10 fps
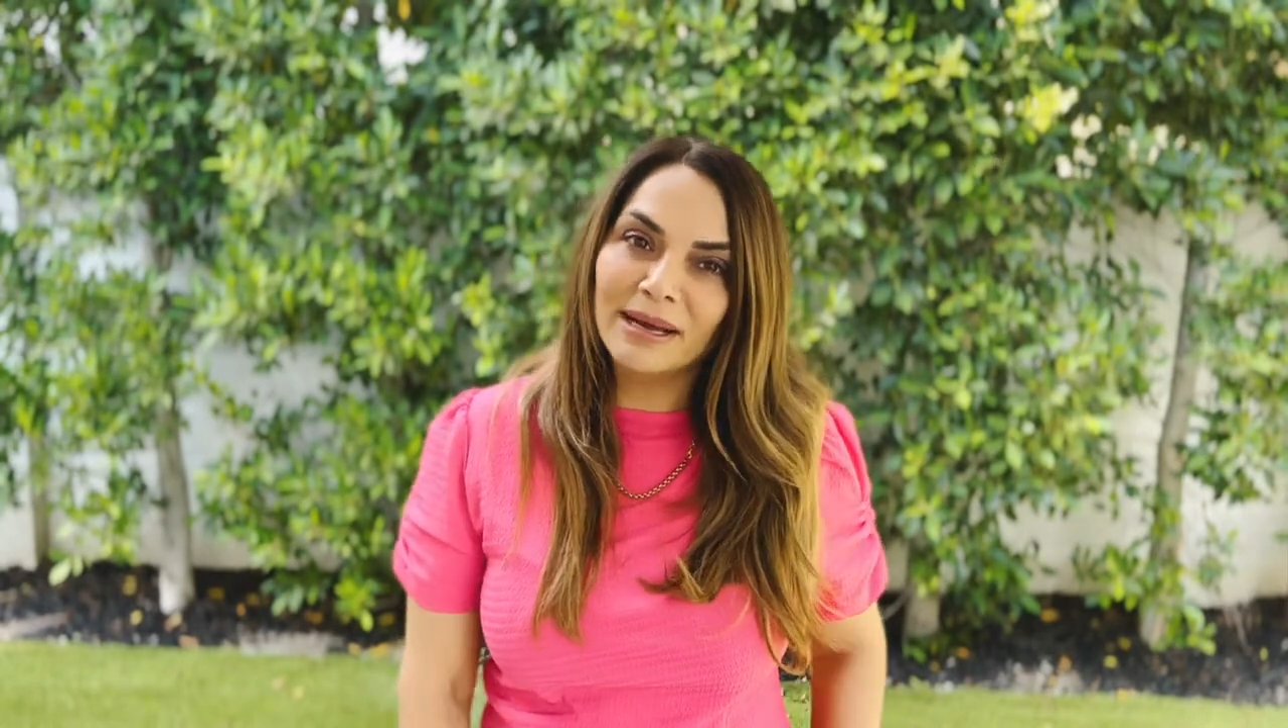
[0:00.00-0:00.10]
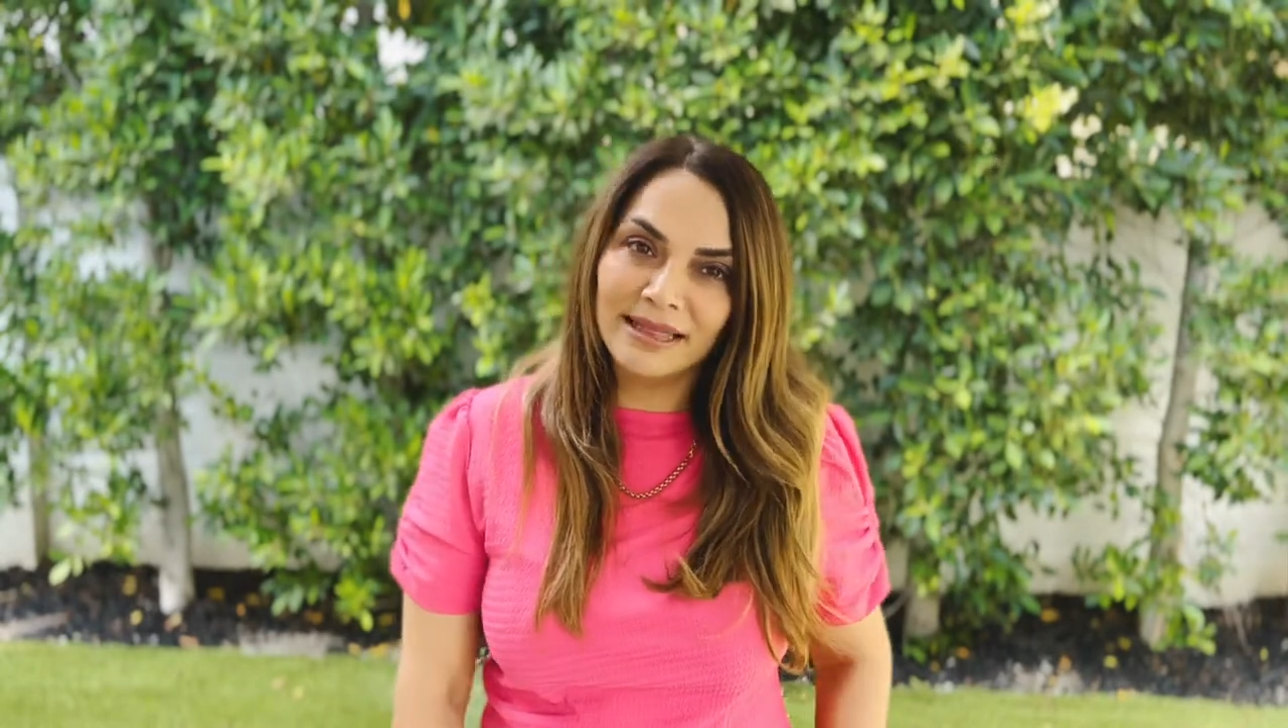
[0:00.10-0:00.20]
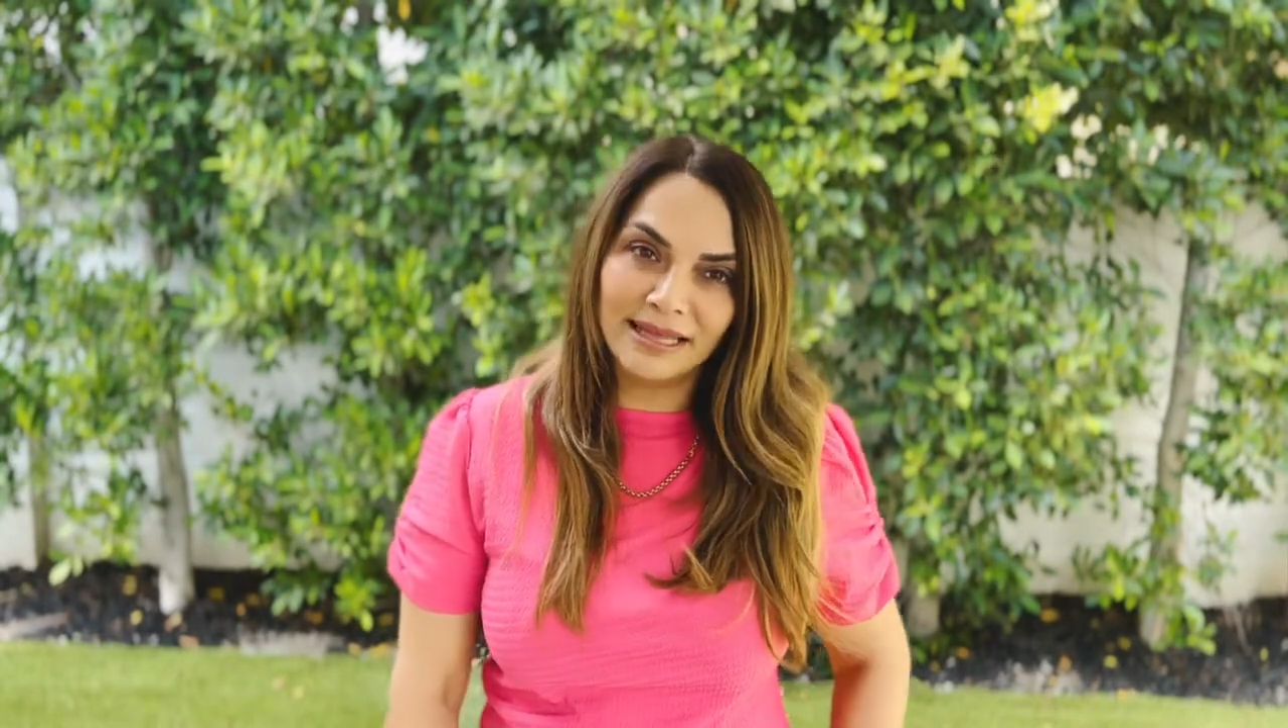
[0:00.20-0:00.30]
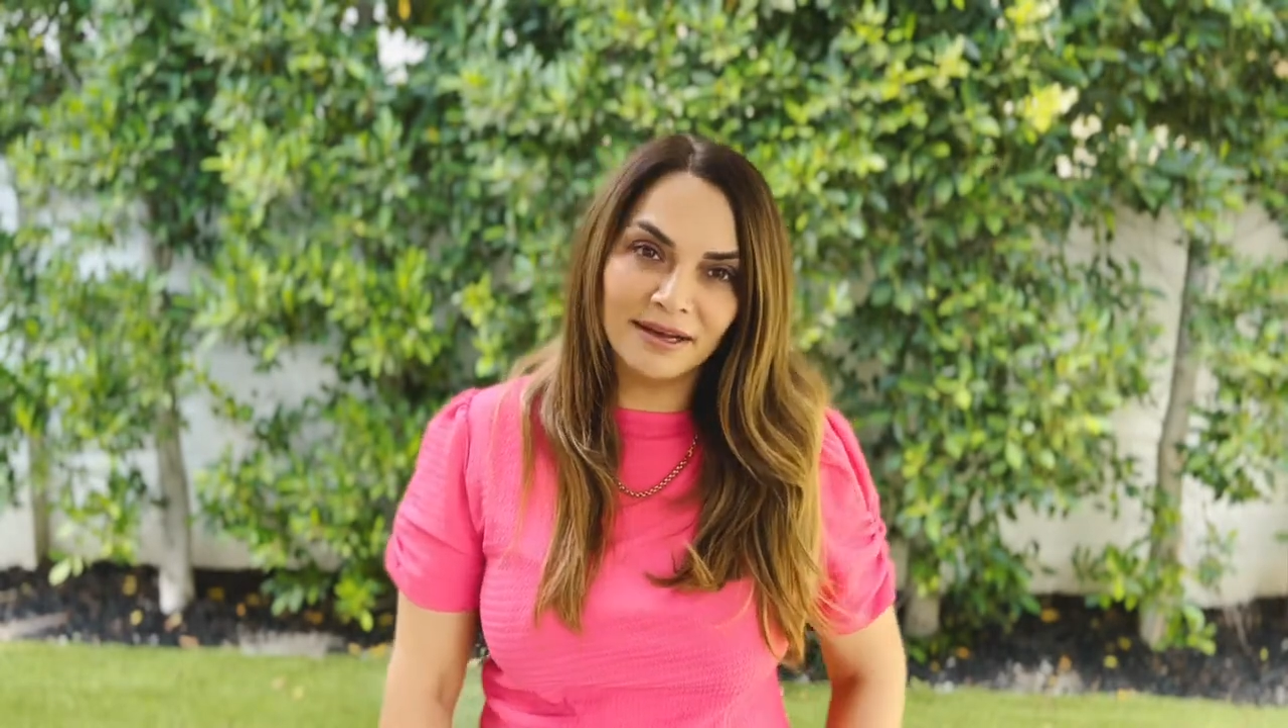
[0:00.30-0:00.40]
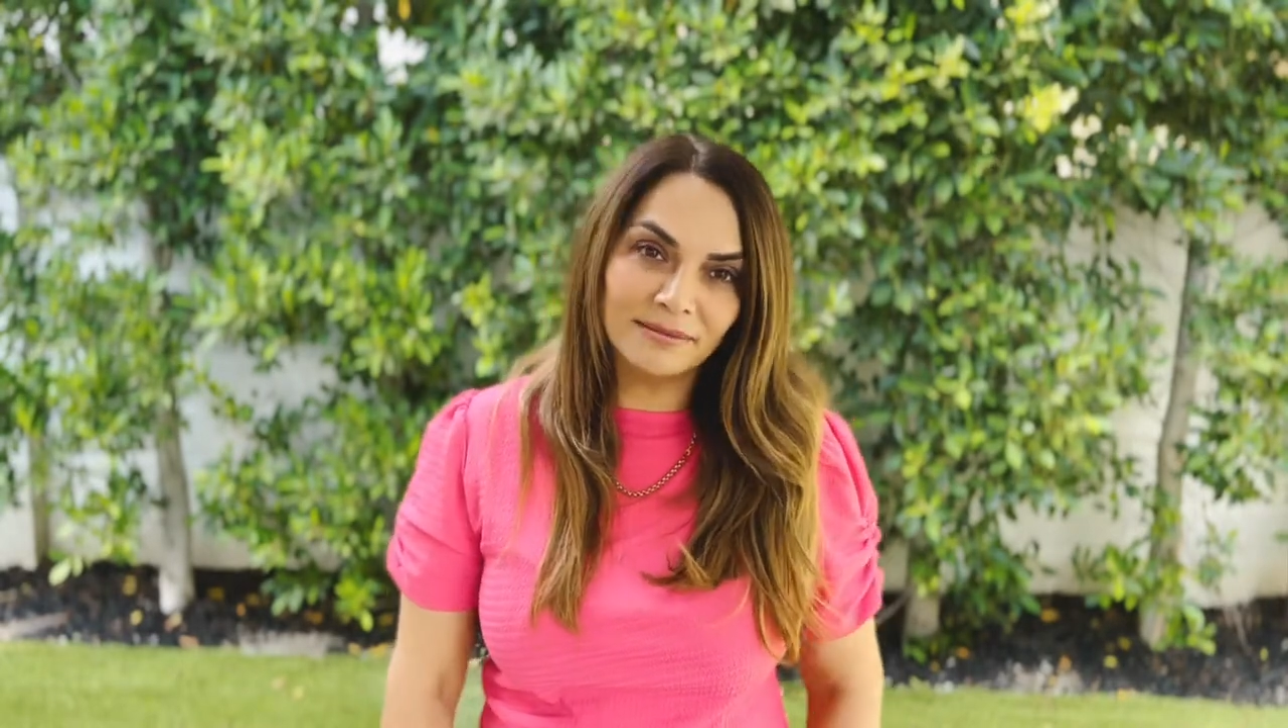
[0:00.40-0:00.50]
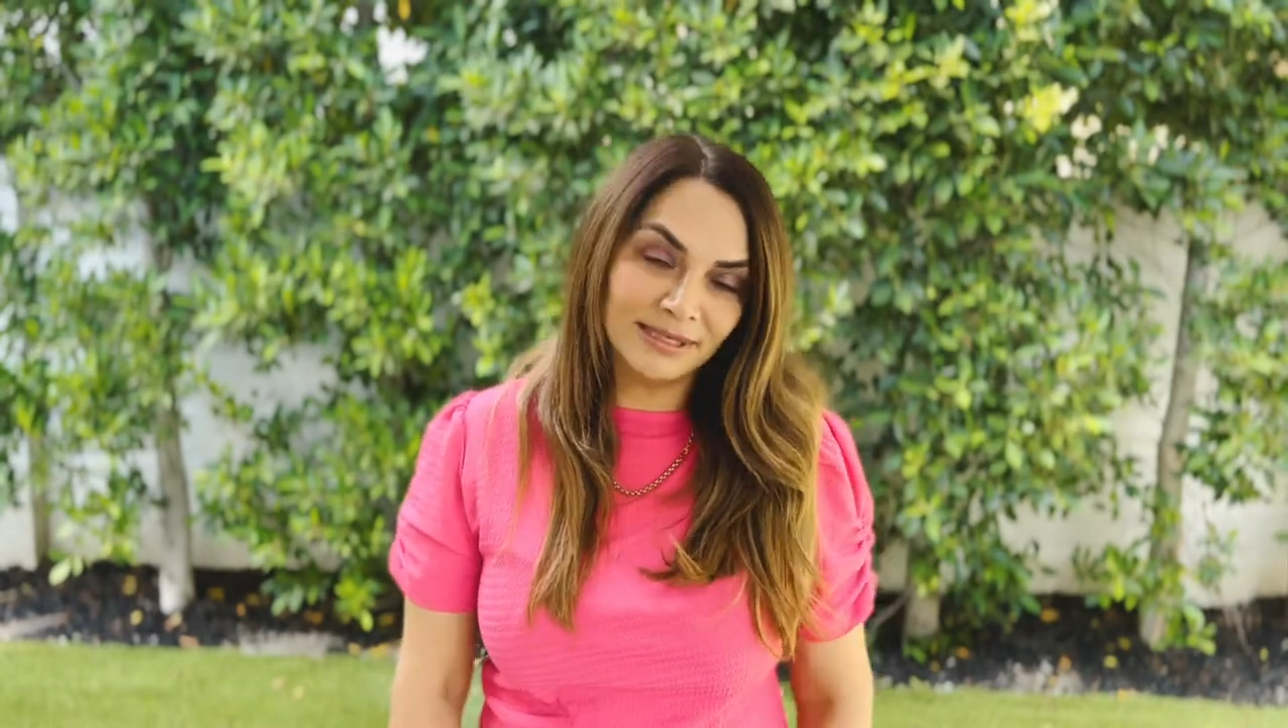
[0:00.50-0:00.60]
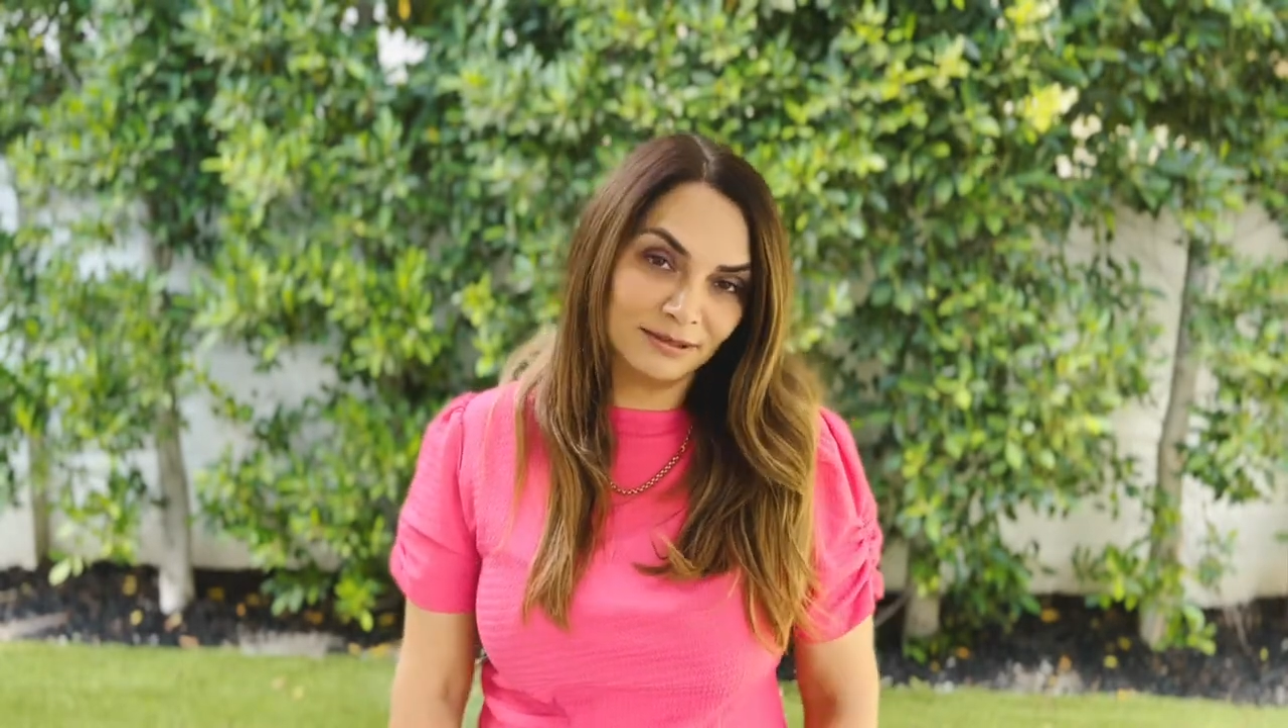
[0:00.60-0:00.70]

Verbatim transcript: I think I'm